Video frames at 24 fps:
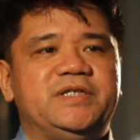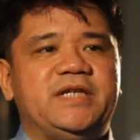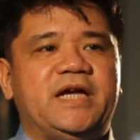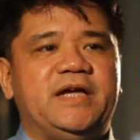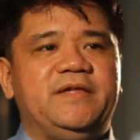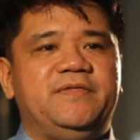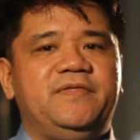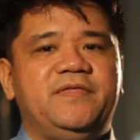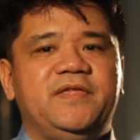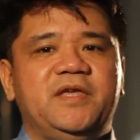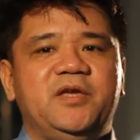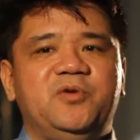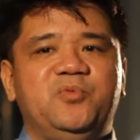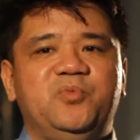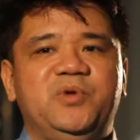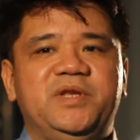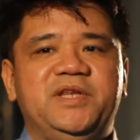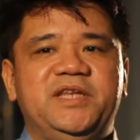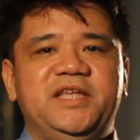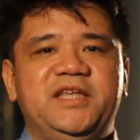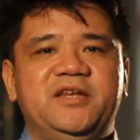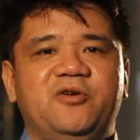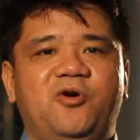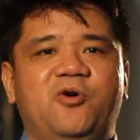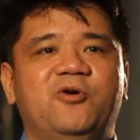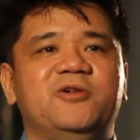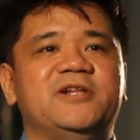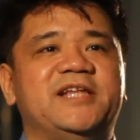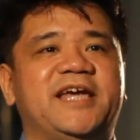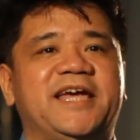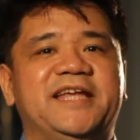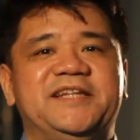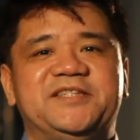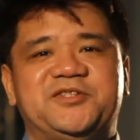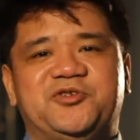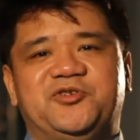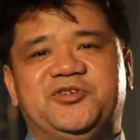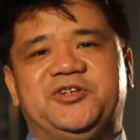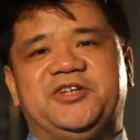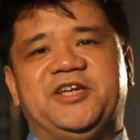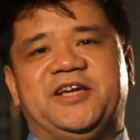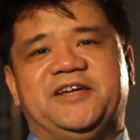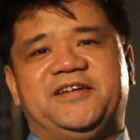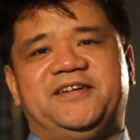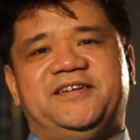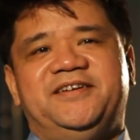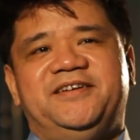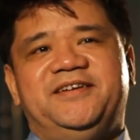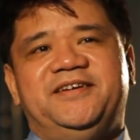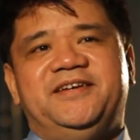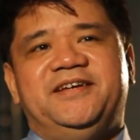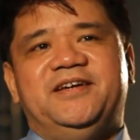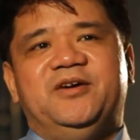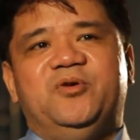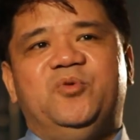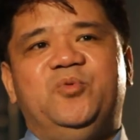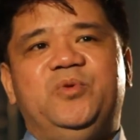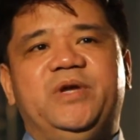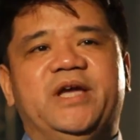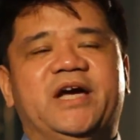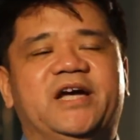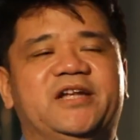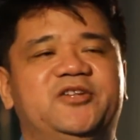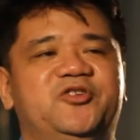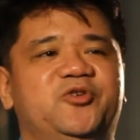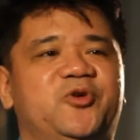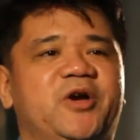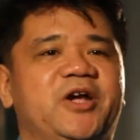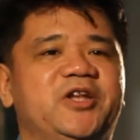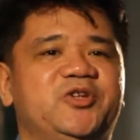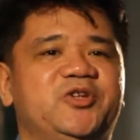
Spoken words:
I think we need all hands on deck. We are trying to